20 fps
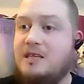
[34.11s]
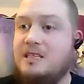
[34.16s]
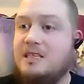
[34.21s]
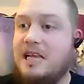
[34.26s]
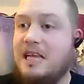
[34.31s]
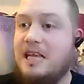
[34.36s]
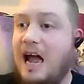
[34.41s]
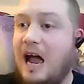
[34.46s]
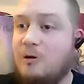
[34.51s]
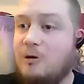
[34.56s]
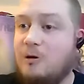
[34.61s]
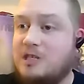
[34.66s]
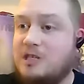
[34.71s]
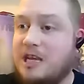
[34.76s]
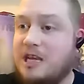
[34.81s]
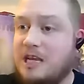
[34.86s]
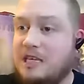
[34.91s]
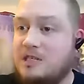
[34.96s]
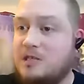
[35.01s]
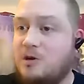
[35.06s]
to get the house
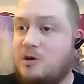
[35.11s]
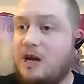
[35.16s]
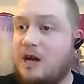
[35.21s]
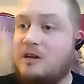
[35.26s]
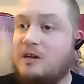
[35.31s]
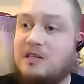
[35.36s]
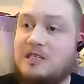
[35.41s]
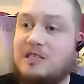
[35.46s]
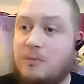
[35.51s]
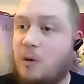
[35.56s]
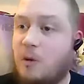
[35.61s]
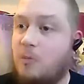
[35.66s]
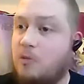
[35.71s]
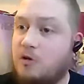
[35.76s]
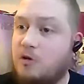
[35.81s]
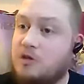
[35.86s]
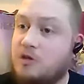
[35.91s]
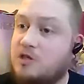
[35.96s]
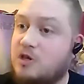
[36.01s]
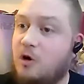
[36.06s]
keys so I could take my
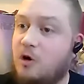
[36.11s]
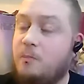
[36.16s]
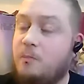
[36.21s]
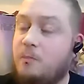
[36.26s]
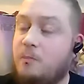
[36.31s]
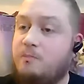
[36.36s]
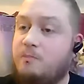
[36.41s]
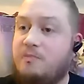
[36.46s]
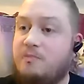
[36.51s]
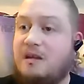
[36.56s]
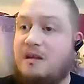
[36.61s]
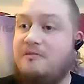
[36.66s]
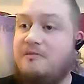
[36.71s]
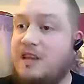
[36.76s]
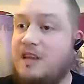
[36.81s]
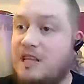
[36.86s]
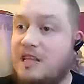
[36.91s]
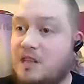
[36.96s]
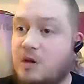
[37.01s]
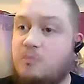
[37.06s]
brothers home,
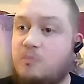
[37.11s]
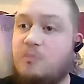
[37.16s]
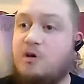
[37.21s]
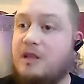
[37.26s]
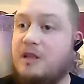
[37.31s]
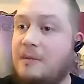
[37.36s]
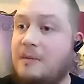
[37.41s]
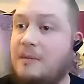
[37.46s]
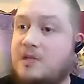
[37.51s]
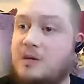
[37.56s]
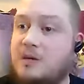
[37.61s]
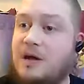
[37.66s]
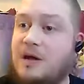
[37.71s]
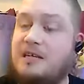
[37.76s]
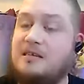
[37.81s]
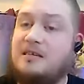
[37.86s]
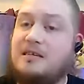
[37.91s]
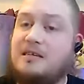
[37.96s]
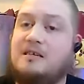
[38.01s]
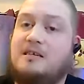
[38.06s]
feed them, put them to
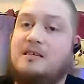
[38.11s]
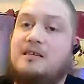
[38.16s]
bed,